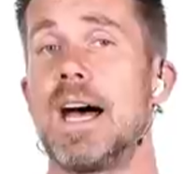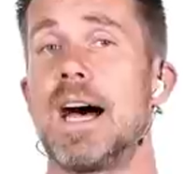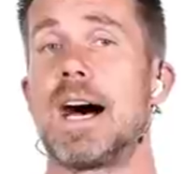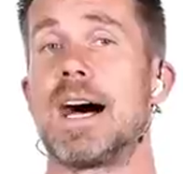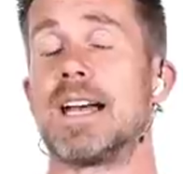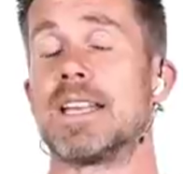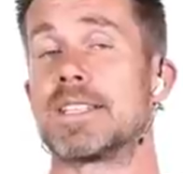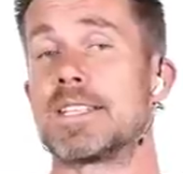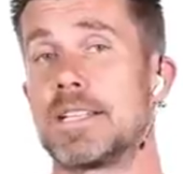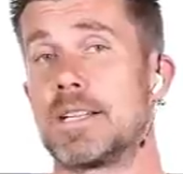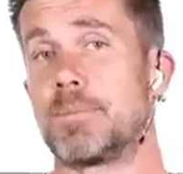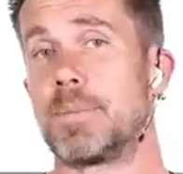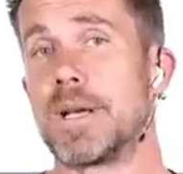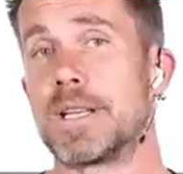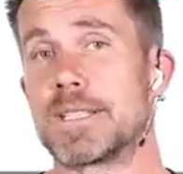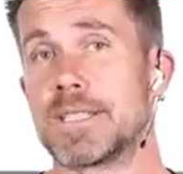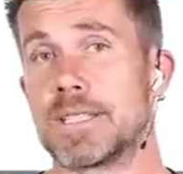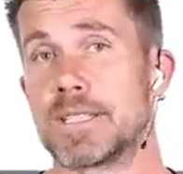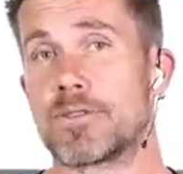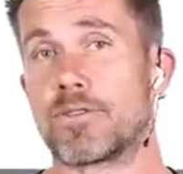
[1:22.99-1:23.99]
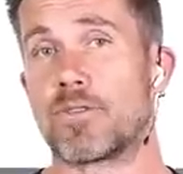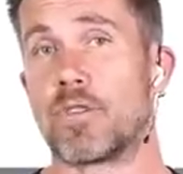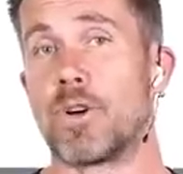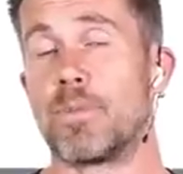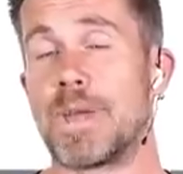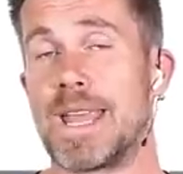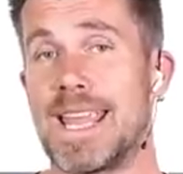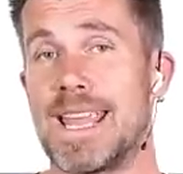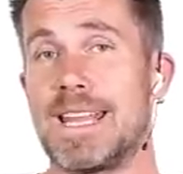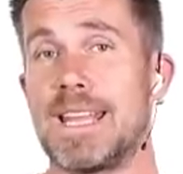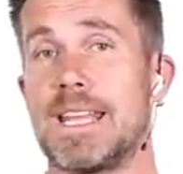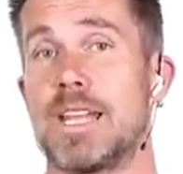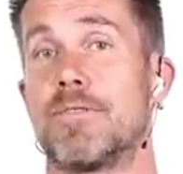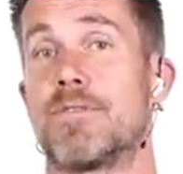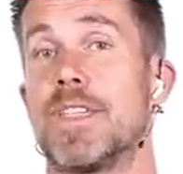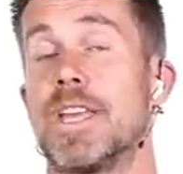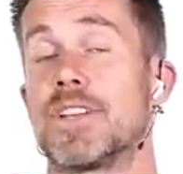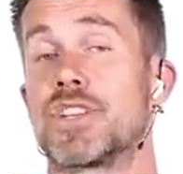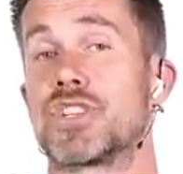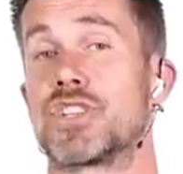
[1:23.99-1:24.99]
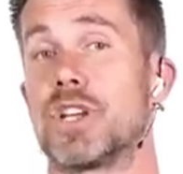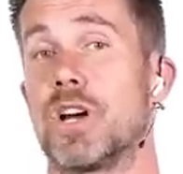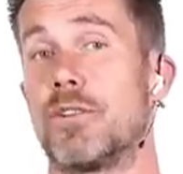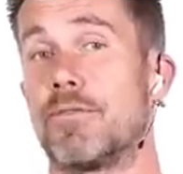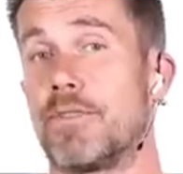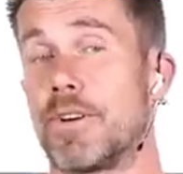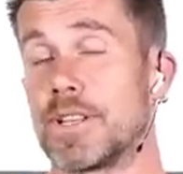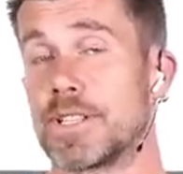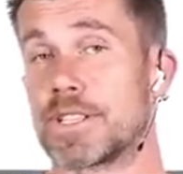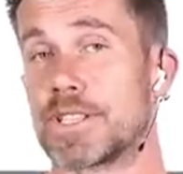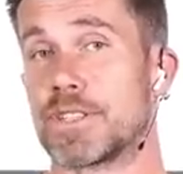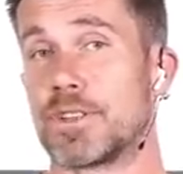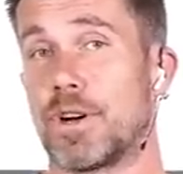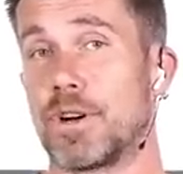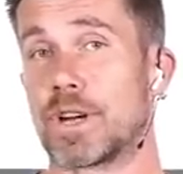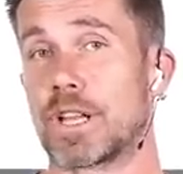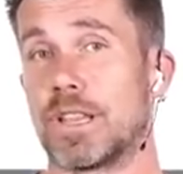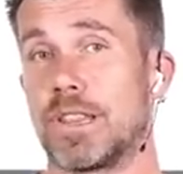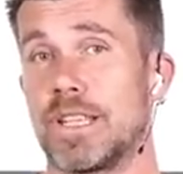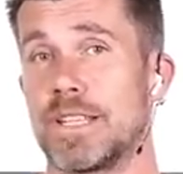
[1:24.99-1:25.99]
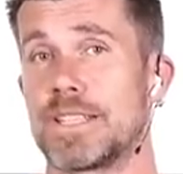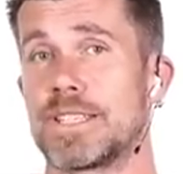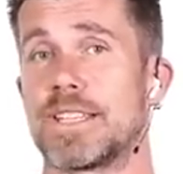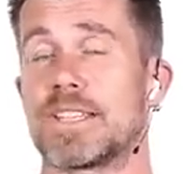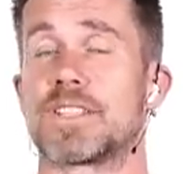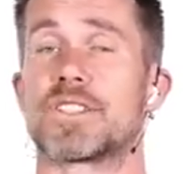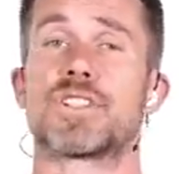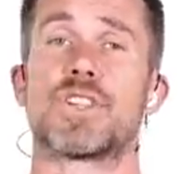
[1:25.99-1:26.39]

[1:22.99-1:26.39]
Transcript: a set of pistons from any of their shelf stock listings.